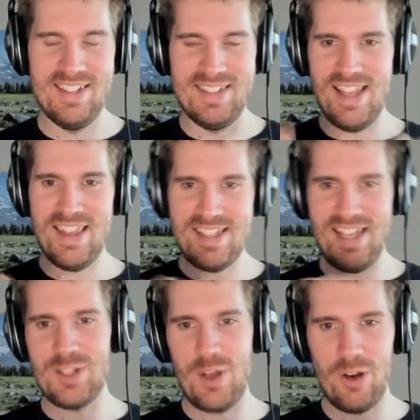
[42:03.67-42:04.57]
Did this
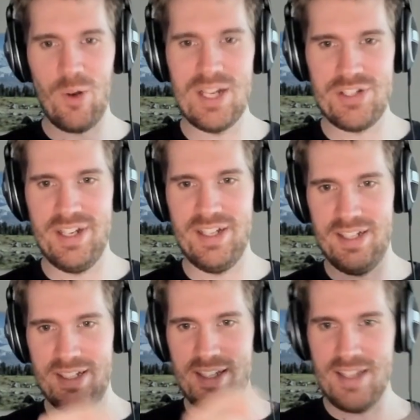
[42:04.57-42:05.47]
answer your question?
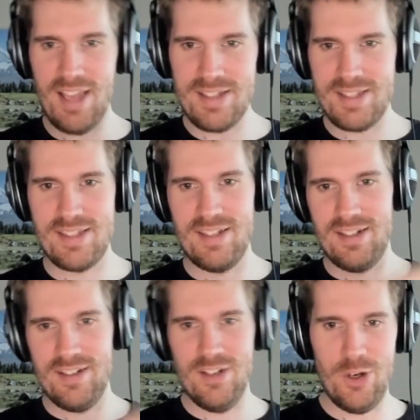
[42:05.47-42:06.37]
Yes,
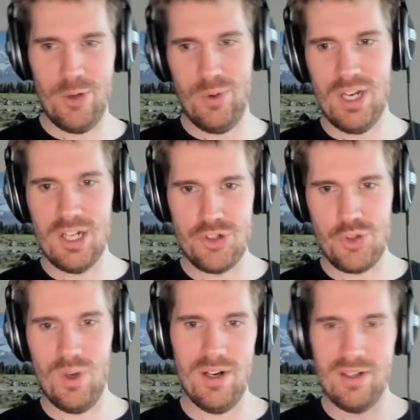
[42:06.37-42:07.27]
no,
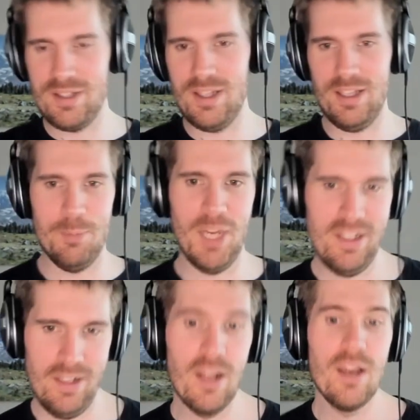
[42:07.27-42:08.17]
unsure. Click the
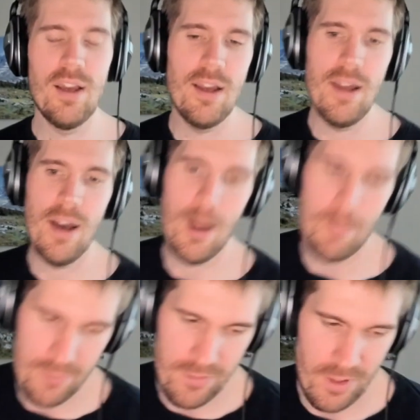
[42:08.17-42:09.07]

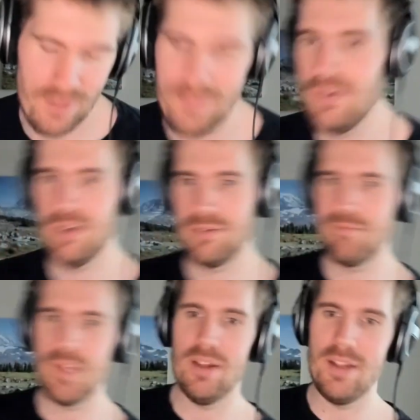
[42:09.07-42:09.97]
button for
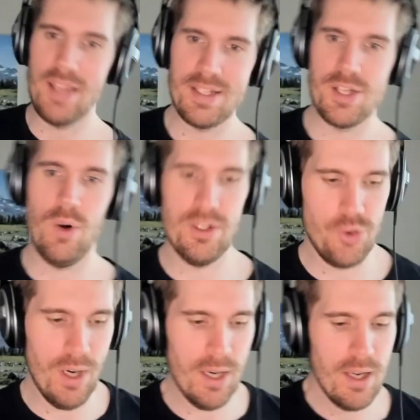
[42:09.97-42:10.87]
yes, no, or
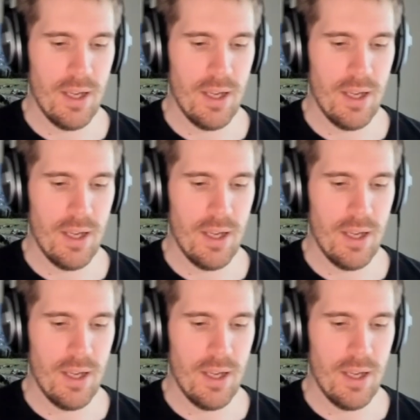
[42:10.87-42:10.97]
unsure.